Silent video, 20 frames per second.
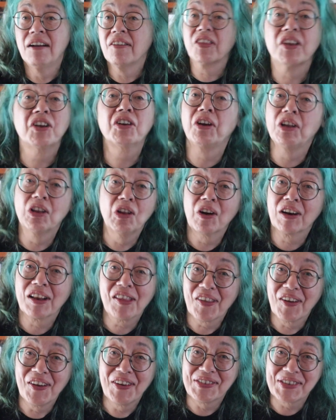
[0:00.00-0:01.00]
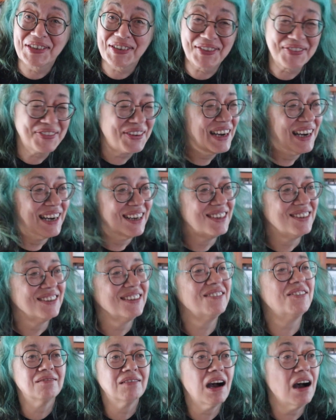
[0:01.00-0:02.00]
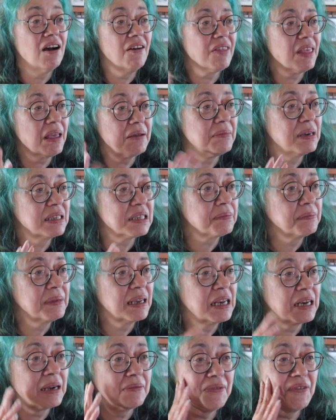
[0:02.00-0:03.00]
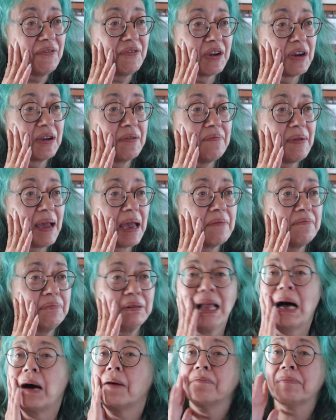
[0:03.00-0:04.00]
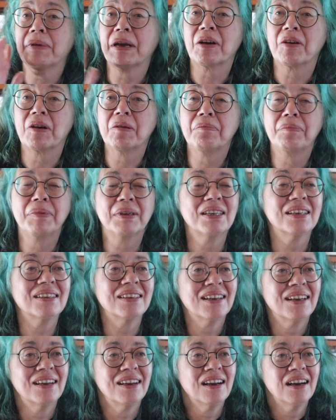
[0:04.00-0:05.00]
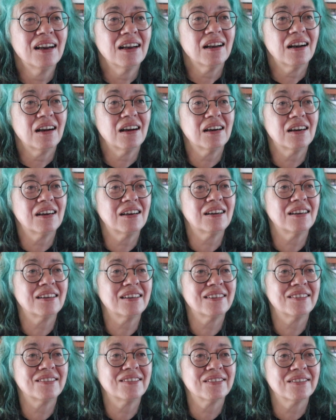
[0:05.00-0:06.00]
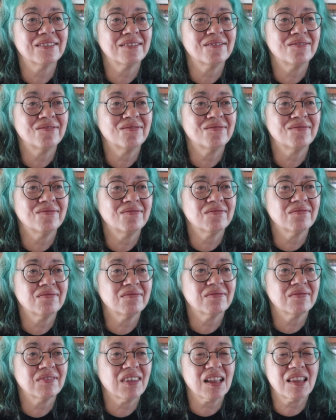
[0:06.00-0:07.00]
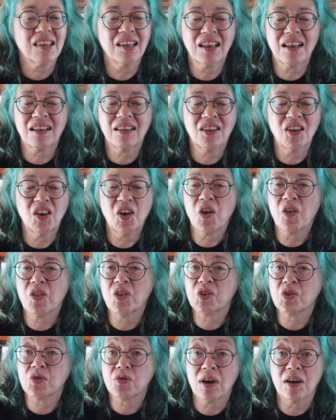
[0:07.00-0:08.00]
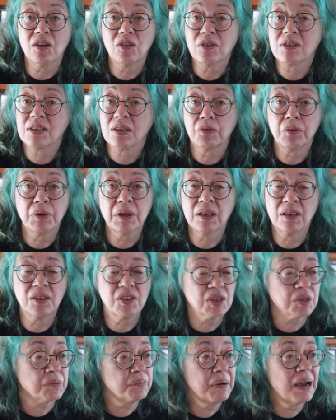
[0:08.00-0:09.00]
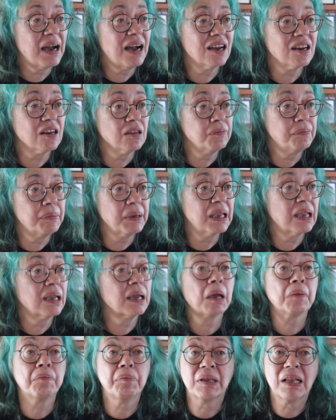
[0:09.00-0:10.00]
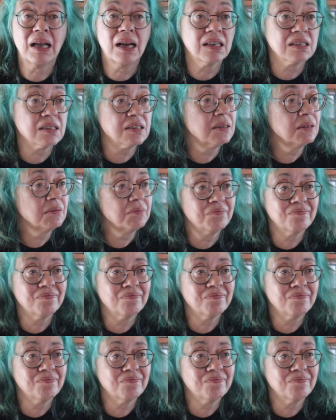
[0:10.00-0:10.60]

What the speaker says: There are a lot of those as well. Wow, that must mean I'm a very bad plant parent, but I think, the struggles are really just part of being a plant